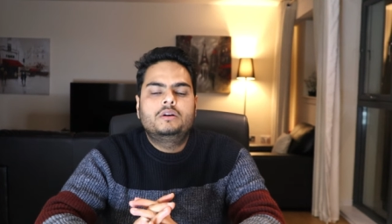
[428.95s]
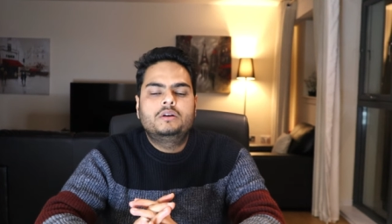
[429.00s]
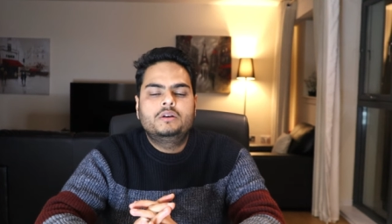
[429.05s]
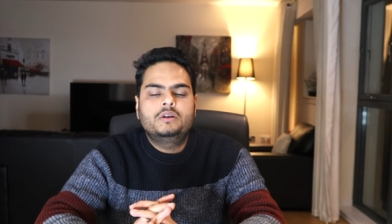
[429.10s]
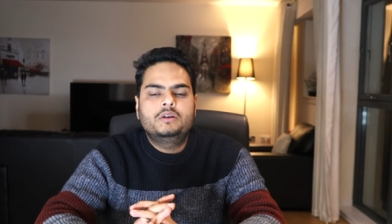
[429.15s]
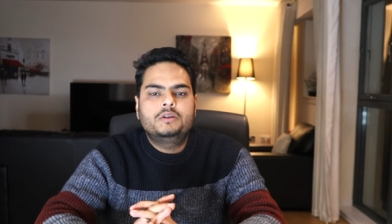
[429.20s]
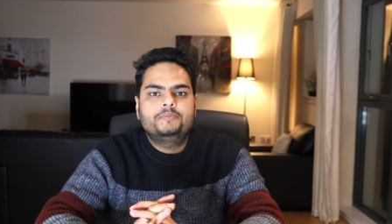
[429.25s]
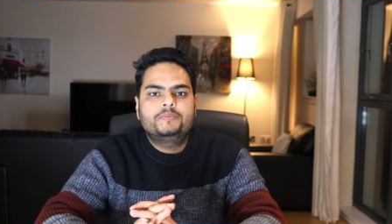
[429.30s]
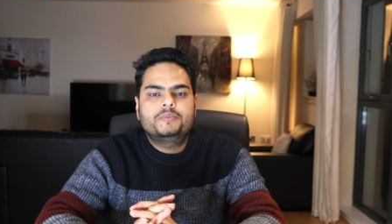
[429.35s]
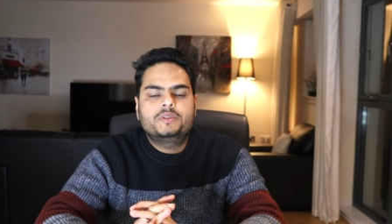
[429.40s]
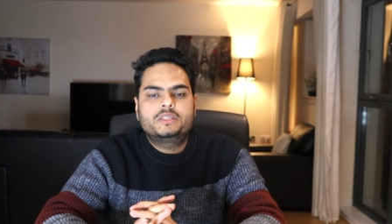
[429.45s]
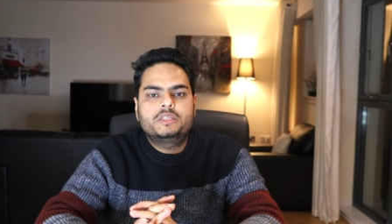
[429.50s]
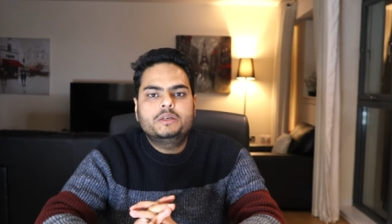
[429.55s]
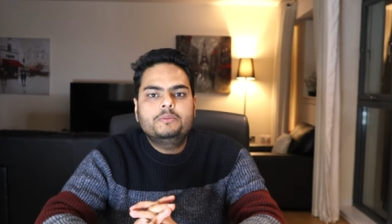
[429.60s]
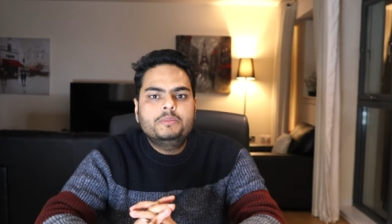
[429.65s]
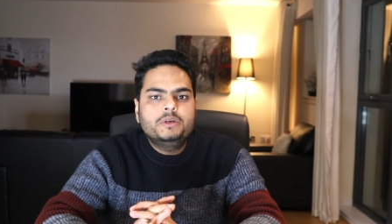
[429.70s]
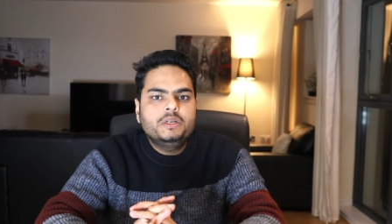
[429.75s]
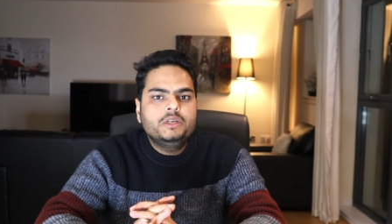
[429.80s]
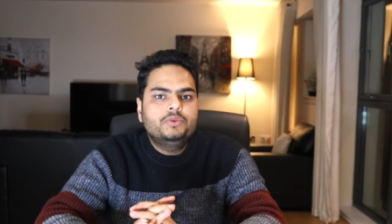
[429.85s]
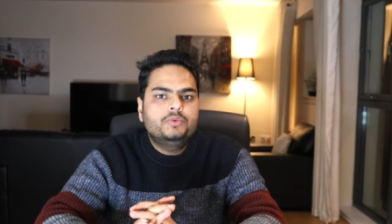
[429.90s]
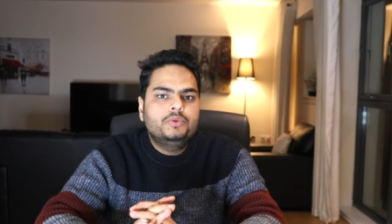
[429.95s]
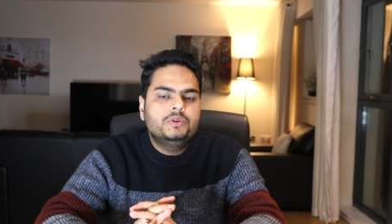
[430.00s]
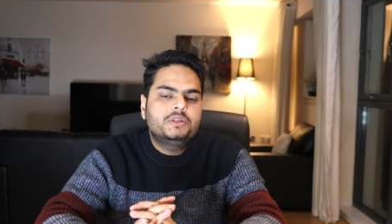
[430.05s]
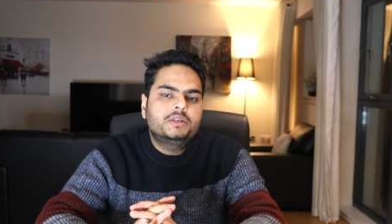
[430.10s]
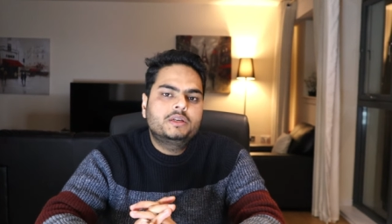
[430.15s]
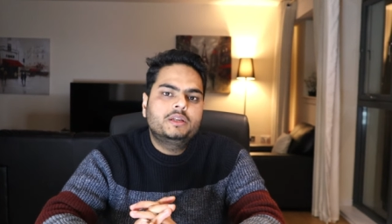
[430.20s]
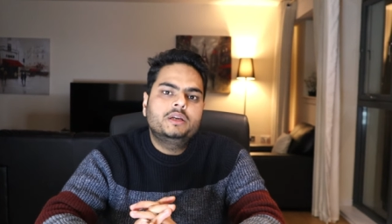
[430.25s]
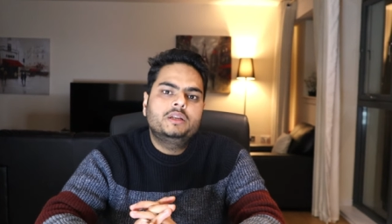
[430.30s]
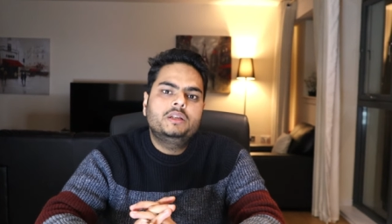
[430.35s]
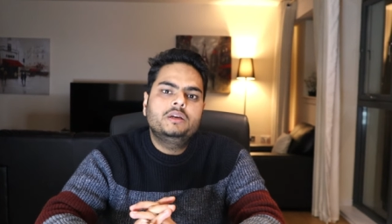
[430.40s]
uh, somebody who
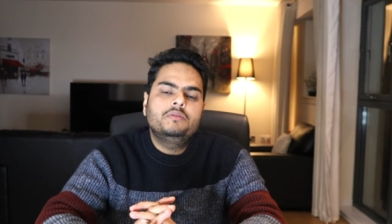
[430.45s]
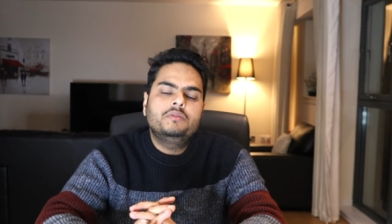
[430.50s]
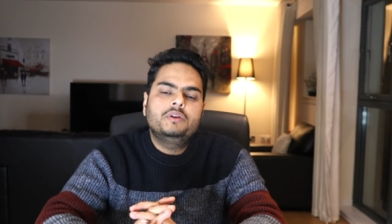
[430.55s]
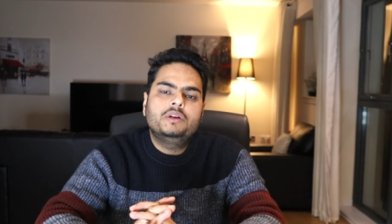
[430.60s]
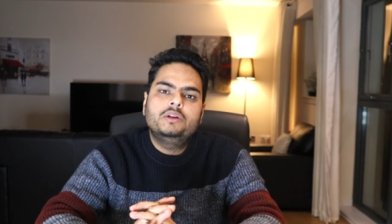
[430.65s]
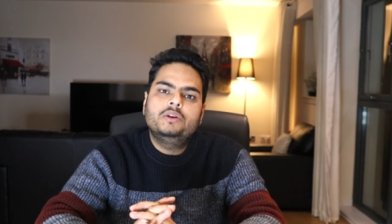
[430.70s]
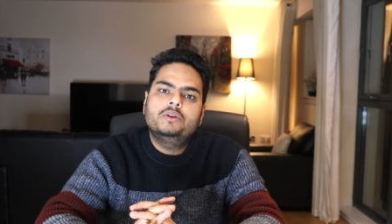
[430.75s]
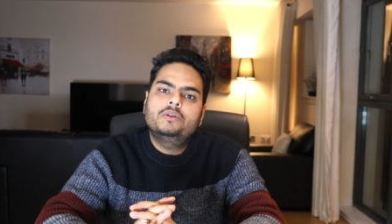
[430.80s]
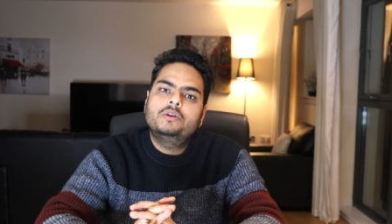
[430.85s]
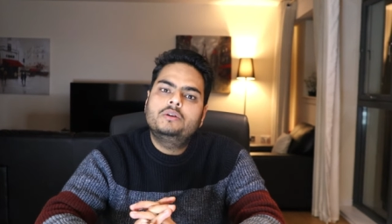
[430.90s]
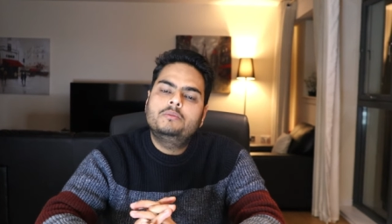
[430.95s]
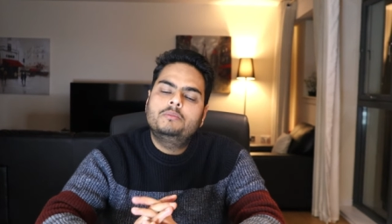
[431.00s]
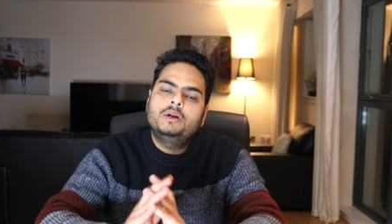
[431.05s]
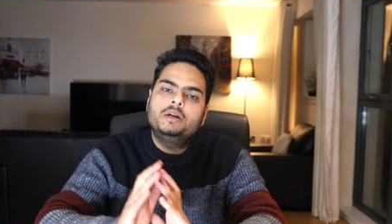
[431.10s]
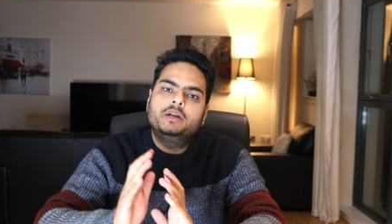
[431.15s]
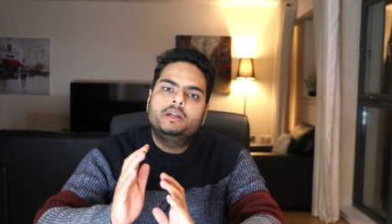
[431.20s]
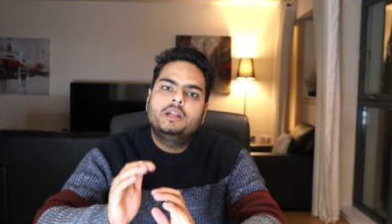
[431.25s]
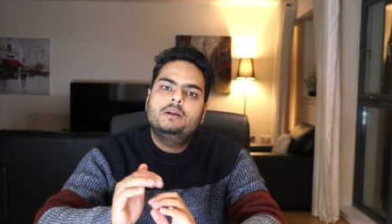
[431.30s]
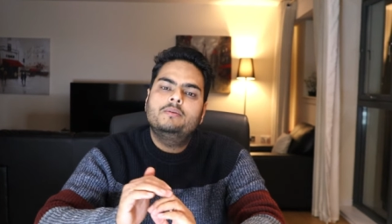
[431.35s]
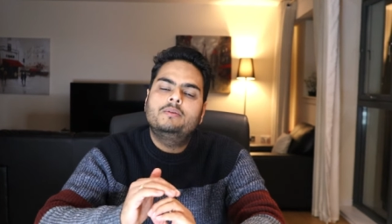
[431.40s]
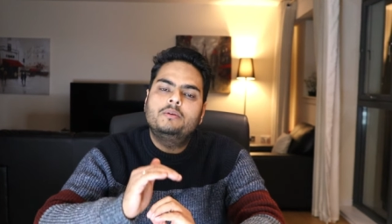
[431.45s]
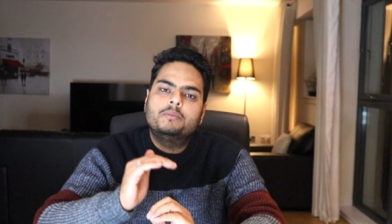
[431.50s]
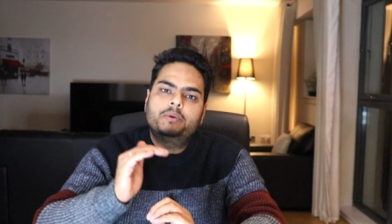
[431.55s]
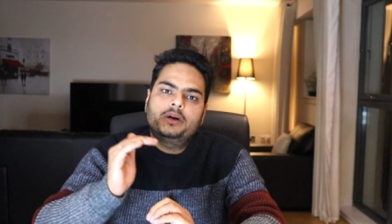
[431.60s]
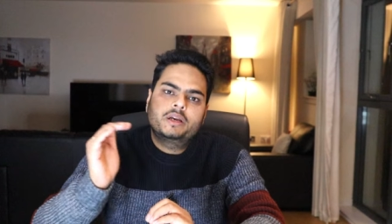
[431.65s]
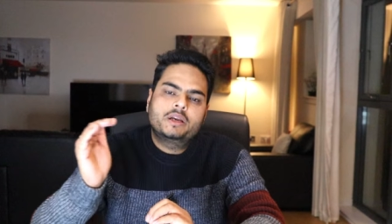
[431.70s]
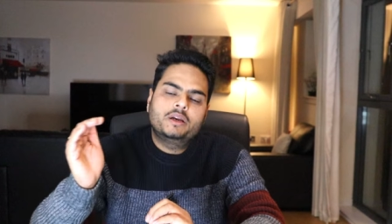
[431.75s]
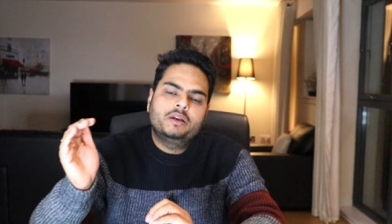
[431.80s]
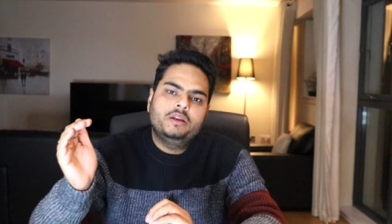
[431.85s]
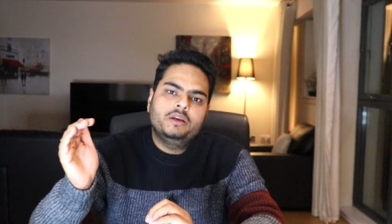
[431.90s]
is creating video on multi-level
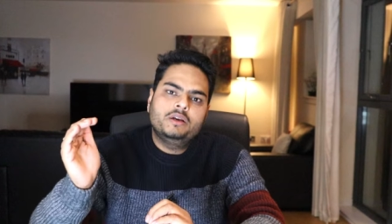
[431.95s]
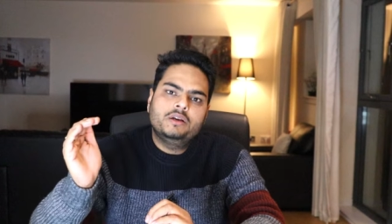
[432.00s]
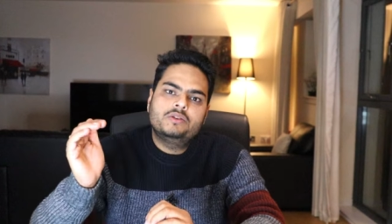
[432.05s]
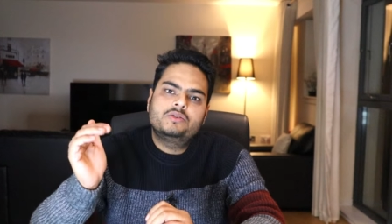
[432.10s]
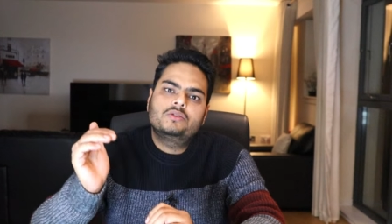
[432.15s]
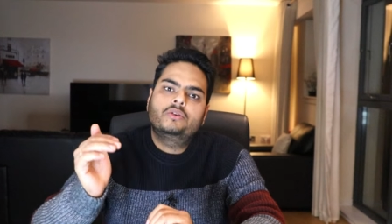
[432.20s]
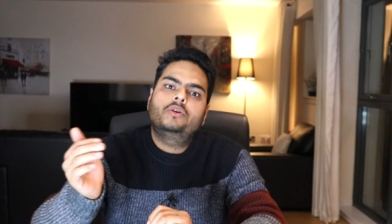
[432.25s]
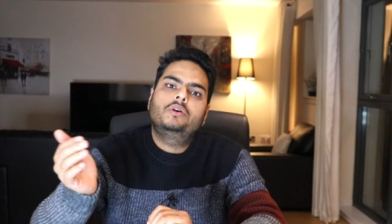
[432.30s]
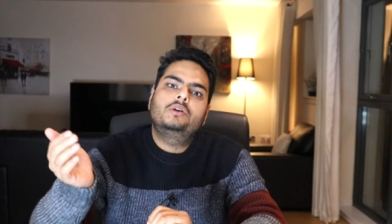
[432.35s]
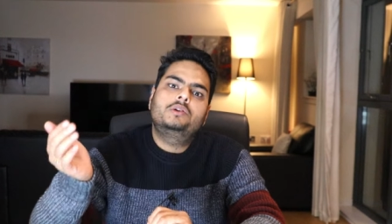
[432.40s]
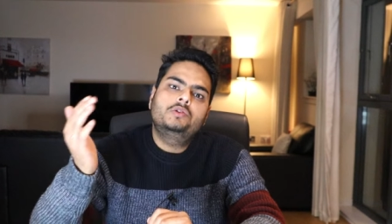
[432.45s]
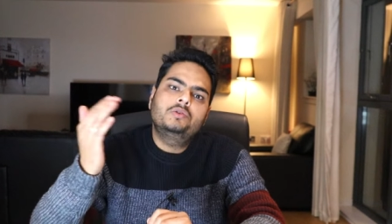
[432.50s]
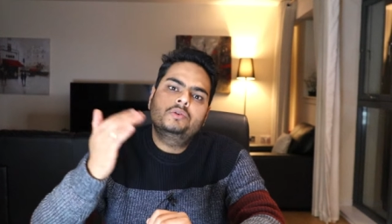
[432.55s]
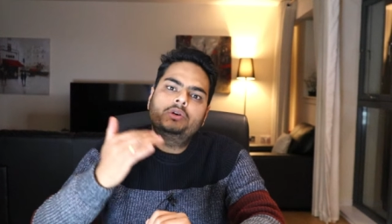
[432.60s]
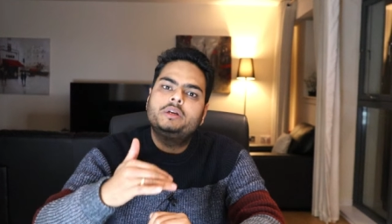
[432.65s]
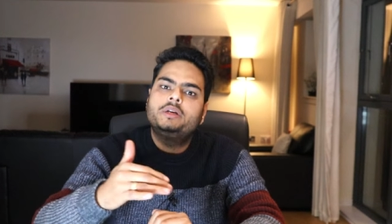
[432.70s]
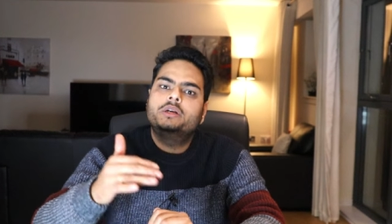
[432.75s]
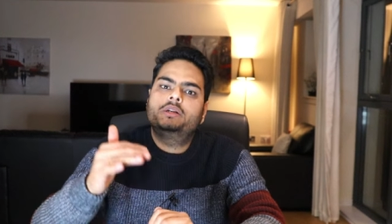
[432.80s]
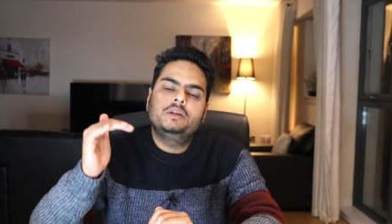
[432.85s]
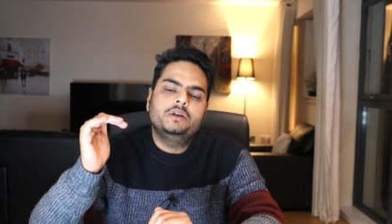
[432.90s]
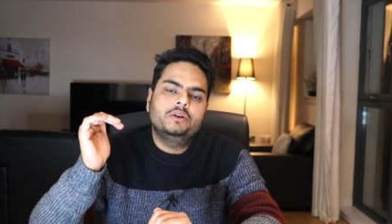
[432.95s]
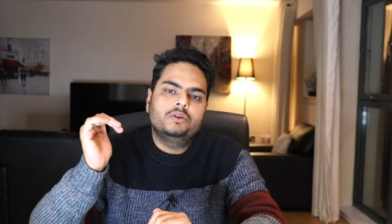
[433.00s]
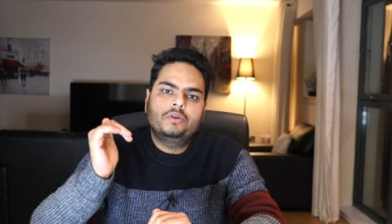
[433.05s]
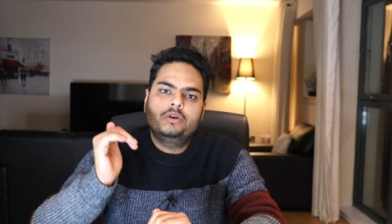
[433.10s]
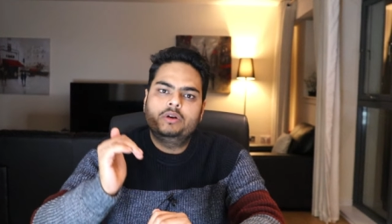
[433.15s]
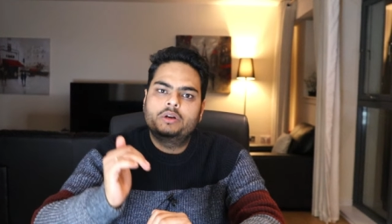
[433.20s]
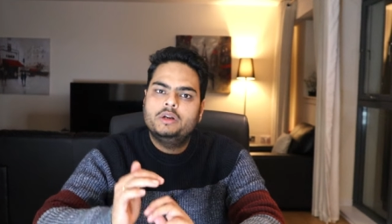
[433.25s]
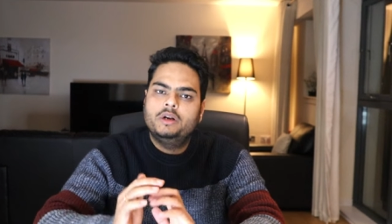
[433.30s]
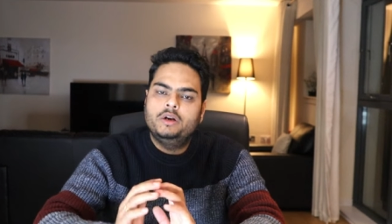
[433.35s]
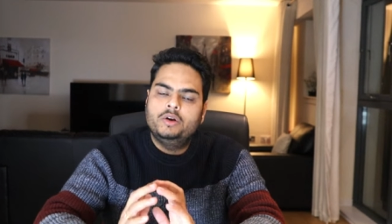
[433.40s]
marketing is also creating
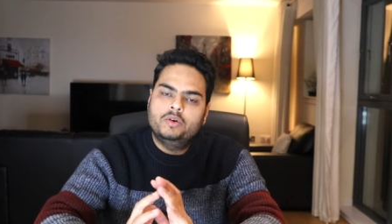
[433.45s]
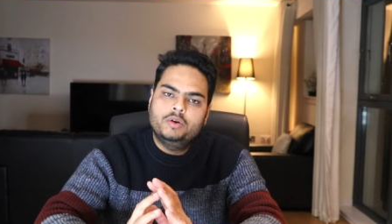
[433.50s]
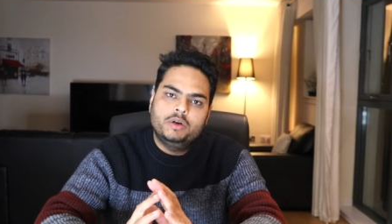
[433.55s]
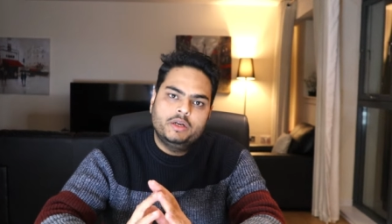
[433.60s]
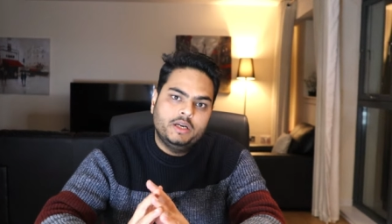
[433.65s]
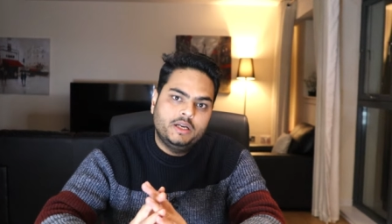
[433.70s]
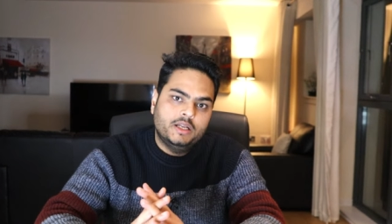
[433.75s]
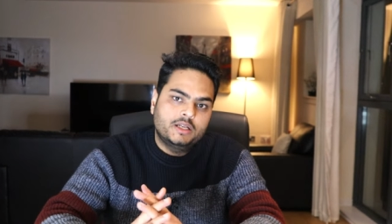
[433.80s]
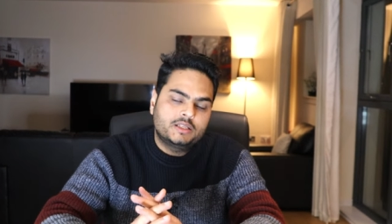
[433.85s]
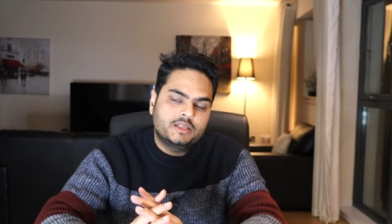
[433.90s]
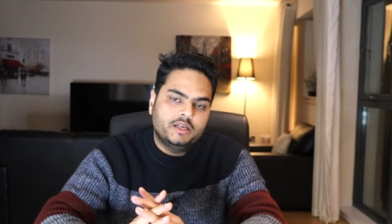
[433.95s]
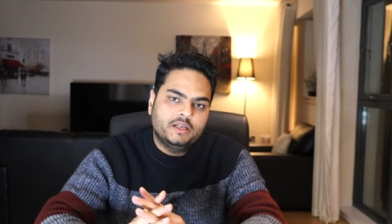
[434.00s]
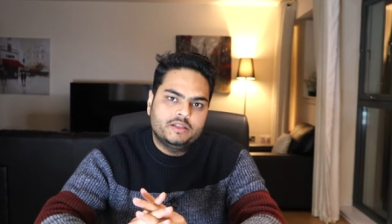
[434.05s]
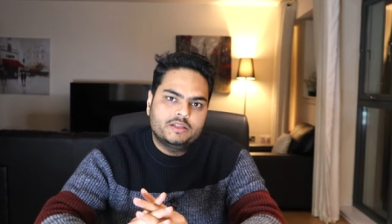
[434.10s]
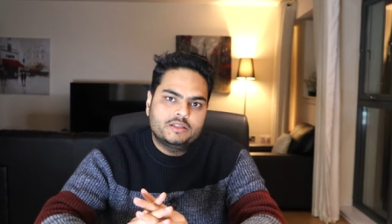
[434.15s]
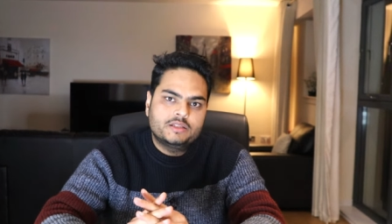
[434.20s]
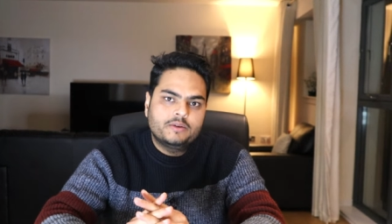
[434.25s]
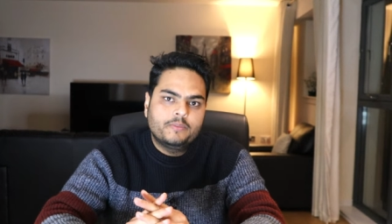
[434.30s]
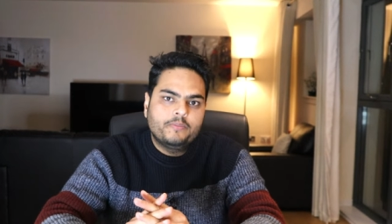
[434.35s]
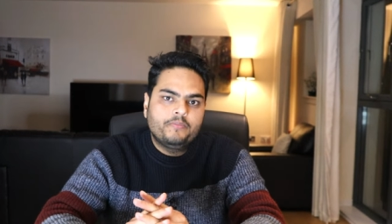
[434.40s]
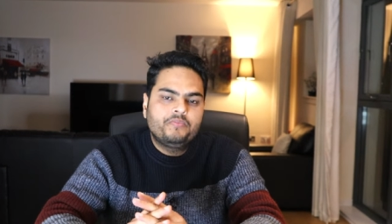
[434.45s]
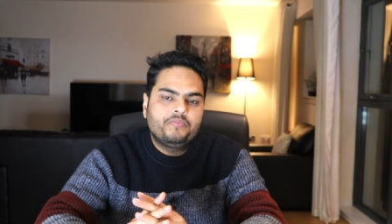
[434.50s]
content on data science